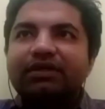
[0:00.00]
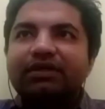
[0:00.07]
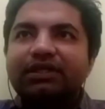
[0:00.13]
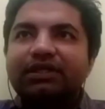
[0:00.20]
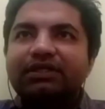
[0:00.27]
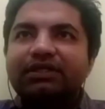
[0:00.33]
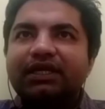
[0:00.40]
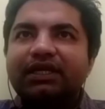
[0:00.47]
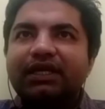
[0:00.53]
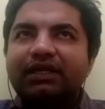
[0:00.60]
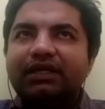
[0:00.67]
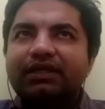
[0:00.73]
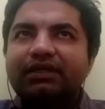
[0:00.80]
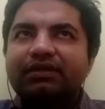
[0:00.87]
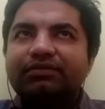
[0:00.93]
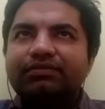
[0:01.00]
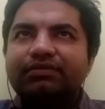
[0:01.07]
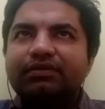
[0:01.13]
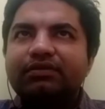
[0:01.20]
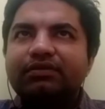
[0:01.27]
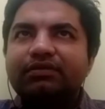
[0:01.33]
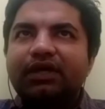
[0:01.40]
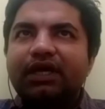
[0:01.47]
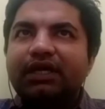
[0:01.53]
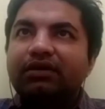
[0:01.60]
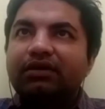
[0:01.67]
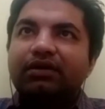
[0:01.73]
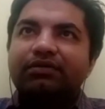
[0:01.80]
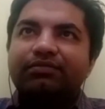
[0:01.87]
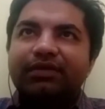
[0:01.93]
in the second year, I
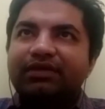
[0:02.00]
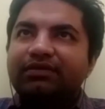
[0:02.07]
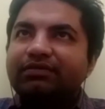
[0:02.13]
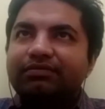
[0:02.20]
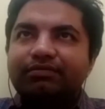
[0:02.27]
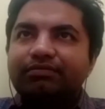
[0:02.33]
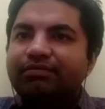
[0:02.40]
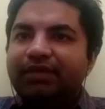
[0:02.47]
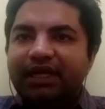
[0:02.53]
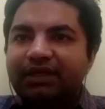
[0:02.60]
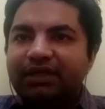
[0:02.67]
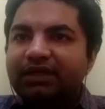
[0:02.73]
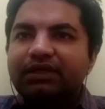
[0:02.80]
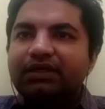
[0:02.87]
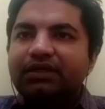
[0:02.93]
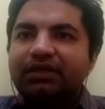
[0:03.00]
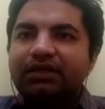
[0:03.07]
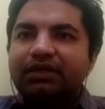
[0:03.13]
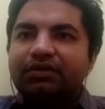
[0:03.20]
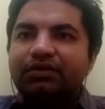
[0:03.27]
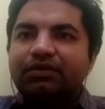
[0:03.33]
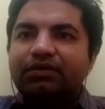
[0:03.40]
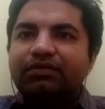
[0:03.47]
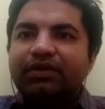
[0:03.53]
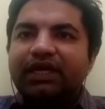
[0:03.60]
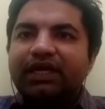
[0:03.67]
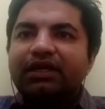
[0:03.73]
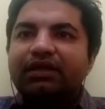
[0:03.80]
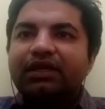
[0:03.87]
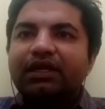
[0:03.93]
got my mentor, who
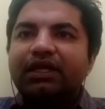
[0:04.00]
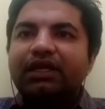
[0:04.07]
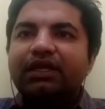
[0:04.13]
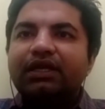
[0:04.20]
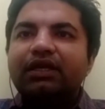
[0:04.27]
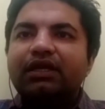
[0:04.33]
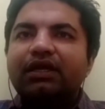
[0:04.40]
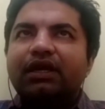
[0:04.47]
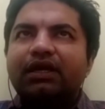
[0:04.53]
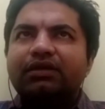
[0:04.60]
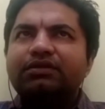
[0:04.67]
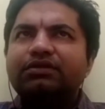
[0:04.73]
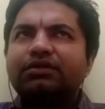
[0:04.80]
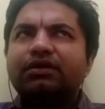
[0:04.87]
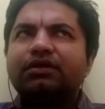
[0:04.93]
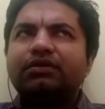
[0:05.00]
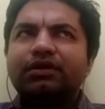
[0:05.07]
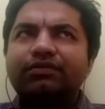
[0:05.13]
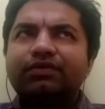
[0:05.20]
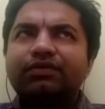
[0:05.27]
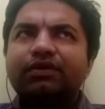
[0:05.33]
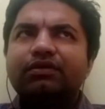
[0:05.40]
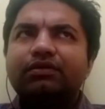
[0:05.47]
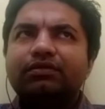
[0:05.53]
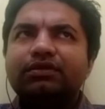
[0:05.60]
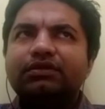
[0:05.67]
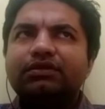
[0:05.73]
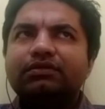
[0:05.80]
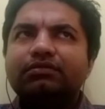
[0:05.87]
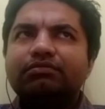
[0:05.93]
quite literally, I used to talk to him for
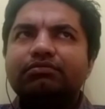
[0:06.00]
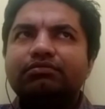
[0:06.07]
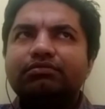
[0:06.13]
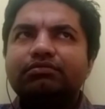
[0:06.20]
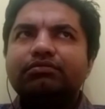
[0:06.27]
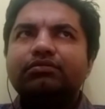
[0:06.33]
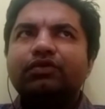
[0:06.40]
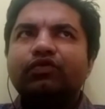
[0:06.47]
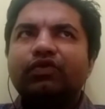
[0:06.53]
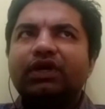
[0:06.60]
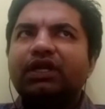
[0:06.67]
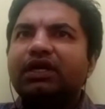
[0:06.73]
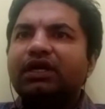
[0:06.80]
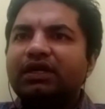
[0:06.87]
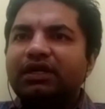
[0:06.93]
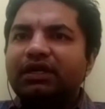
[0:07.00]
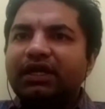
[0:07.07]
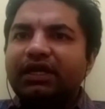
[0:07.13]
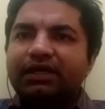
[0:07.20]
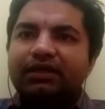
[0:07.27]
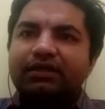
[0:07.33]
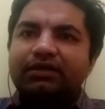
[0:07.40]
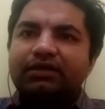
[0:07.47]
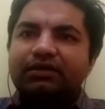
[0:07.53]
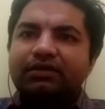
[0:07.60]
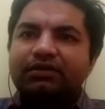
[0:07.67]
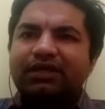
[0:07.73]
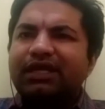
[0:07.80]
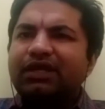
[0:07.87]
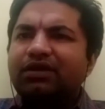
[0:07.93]
almost 1 hour a day.
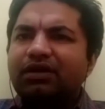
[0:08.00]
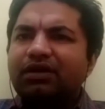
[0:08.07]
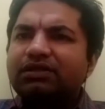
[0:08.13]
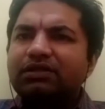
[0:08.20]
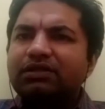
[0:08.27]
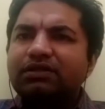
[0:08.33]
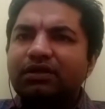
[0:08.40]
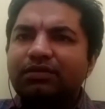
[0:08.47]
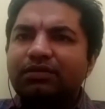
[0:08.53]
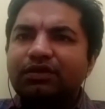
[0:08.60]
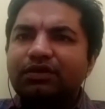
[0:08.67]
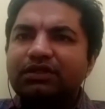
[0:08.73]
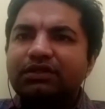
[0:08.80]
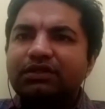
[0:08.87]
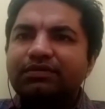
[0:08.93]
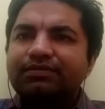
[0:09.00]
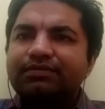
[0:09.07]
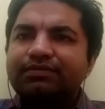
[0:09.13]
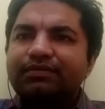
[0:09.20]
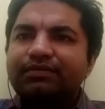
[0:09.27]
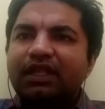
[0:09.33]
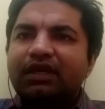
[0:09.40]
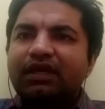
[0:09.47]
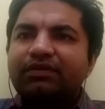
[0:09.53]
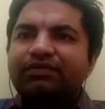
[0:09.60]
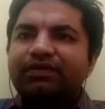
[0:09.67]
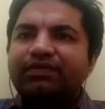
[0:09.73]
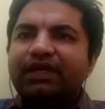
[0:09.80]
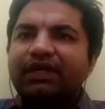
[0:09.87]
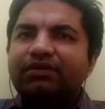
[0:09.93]
3 calls almost,
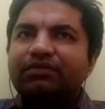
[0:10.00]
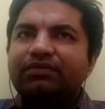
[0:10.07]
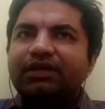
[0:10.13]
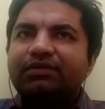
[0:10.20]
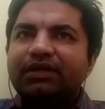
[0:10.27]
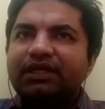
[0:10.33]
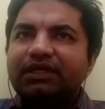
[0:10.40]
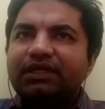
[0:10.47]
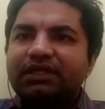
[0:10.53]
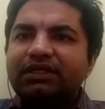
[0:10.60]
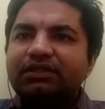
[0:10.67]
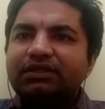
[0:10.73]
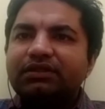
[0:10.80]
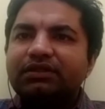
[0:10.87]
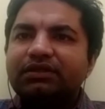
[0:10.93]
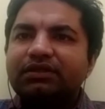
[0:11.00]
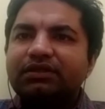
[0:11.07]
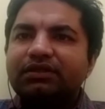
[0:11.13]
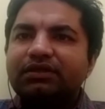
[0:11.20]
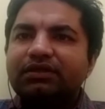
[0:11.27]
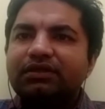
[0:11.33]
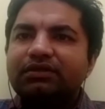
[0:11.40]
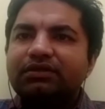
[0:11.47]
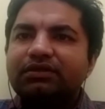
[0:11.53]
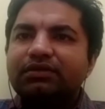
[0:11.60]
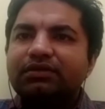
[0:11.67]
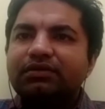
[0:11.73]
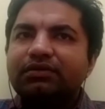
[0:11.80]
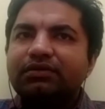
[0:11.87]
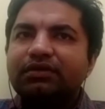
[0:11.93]
15 to 20 minutes each.
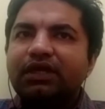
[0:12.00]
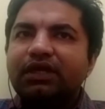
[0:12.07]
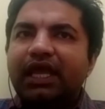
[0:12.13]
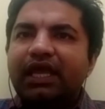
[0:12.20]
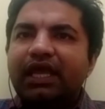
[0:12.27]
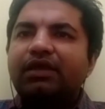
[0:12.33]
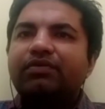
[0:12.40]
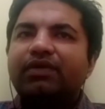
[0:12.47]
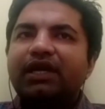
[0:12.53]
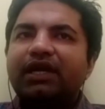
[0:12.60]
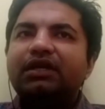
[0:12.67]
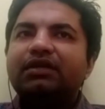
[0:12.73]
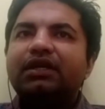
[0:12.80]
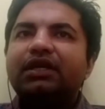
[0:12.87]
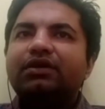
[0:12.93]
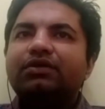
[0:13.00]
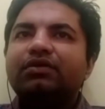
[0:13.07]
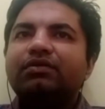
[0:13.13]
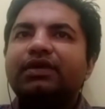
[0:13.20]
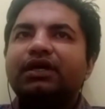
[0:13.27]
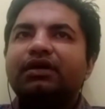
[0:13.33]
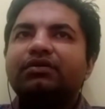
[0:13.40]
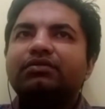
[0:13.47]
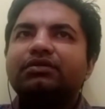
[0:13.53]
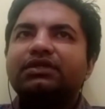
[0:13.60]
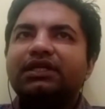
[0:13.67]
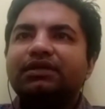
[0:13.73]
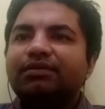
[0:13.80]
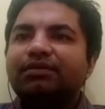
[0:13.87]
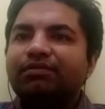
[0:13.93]
So he quite literally told me how to
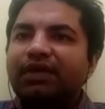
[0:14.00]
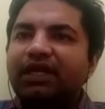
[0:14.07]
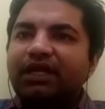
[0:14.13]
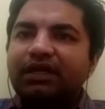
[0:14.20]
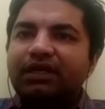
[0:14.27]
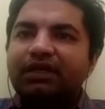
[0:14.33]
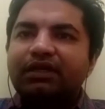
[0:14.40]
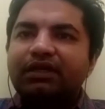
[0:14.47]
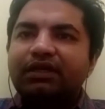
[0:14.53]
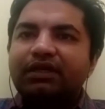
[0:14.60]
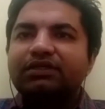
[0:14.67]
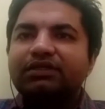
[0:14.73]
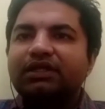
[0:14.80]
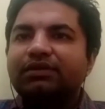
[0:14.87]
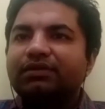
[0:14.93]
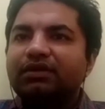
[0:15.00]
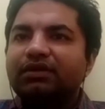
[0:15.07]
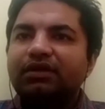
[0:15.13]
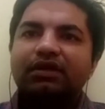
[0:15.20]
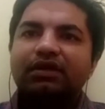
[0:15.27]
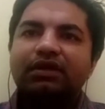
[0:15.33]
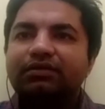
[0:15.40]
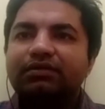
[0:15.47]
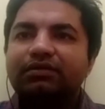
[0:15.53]
set up a meeting, how to set up a call, how to